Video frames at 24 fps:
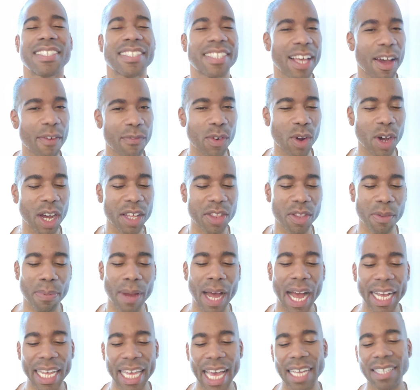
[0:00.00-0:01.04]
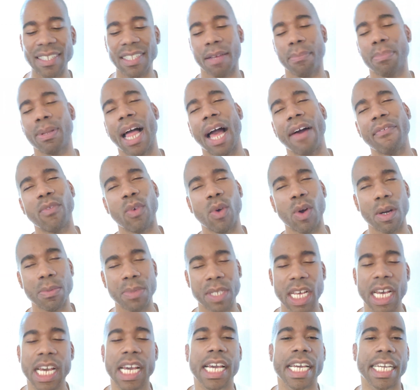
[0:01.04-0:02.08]
and several other podcasting
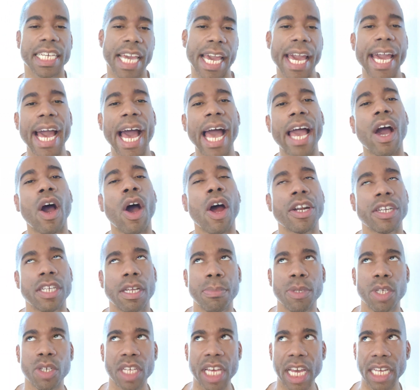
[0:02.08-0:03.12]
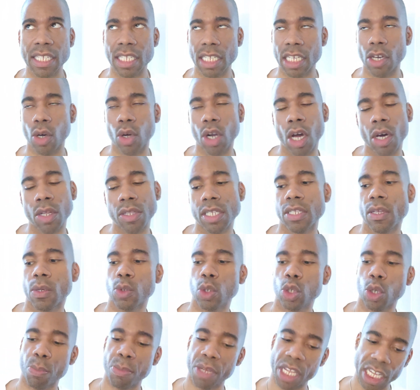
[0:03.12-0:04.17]
platforms. KIRWKC on all the
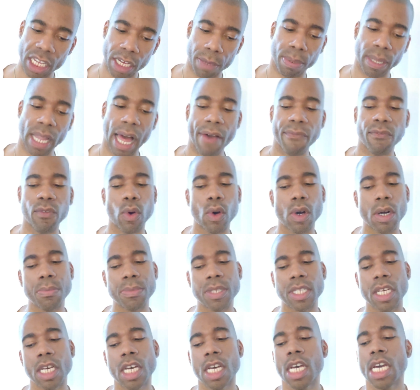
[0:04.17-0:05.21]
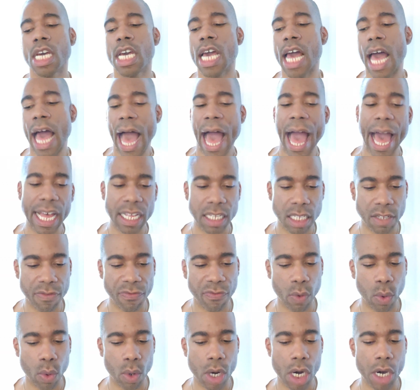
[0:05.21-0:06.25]
social media platforms. As
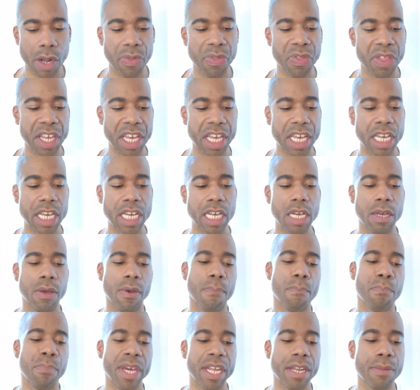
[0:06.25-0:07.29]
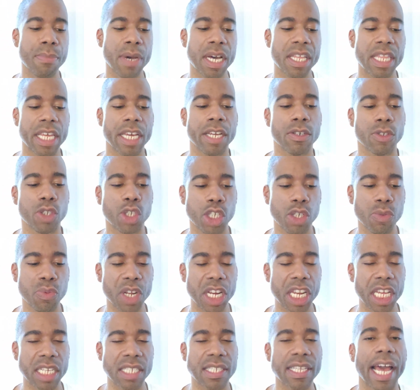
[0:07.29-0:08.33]
for the mid month energy
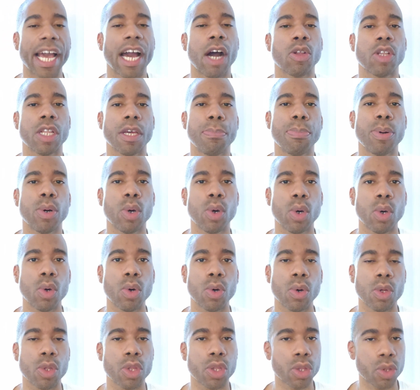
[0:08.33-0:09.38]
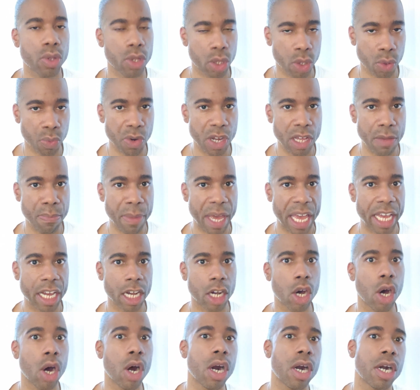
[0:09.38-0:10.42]
readings, I only pull three
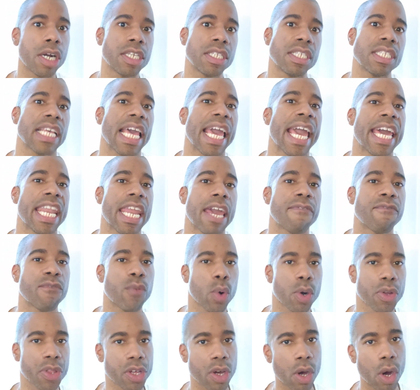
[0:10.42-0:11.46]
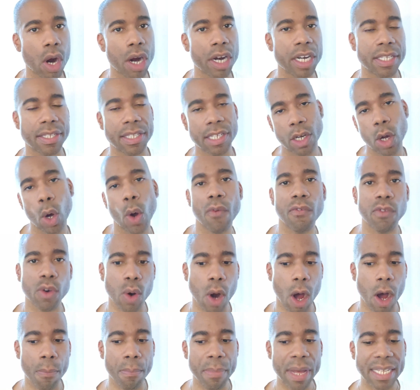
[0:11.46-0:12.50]
main cards and a fourth card is an
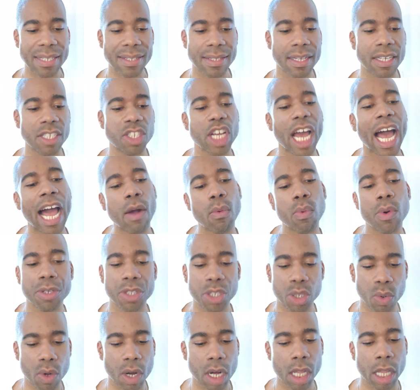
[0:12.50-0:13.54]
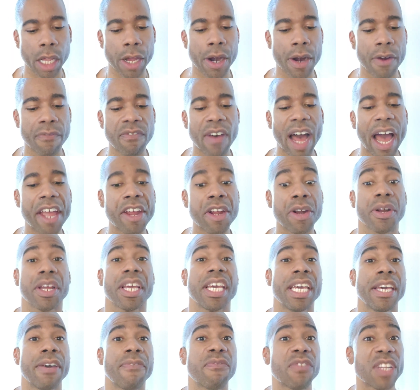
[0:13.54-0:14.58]
overall message. I will do a
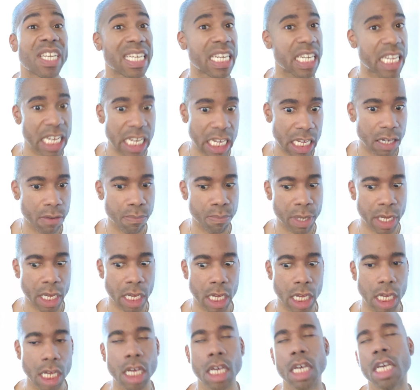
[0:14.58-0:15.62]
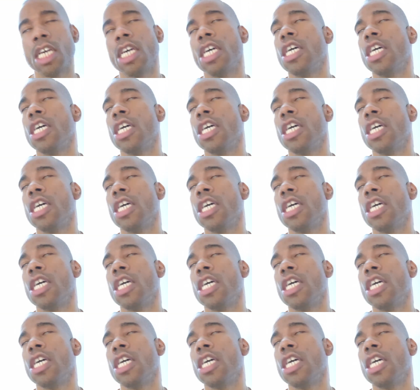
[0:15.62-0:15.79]
clarifier if need be.